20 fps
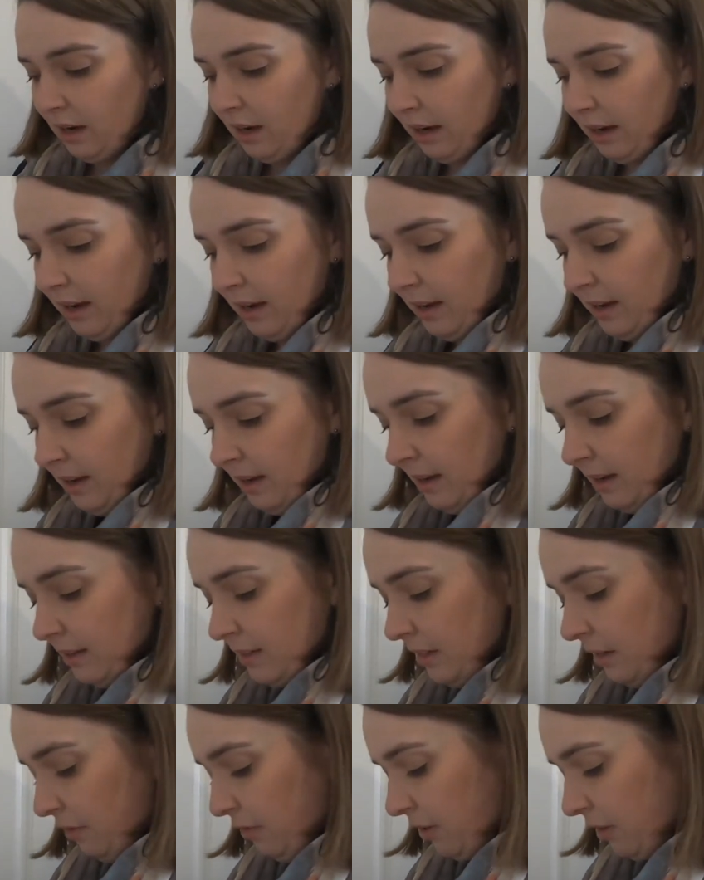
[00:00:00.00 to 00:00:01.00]

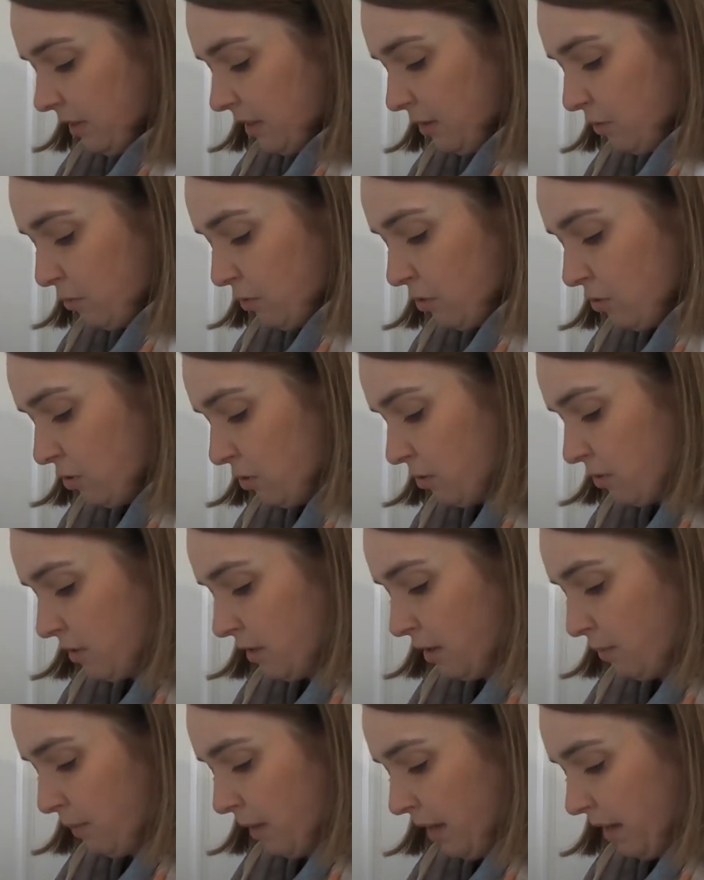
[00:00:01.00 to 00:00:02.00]
Definitely reduce
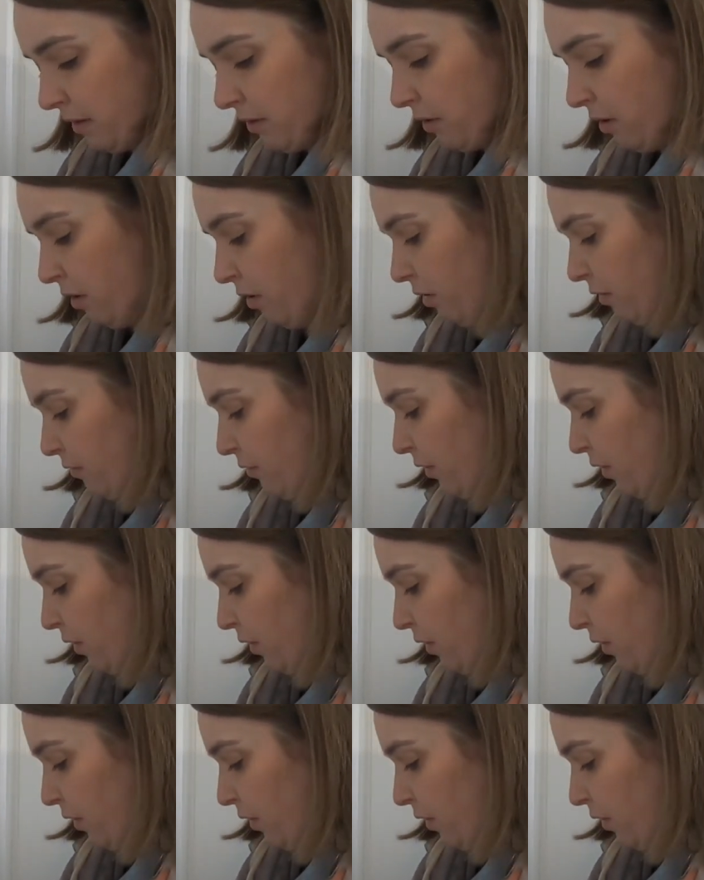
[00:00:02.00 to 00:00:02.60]
the amount of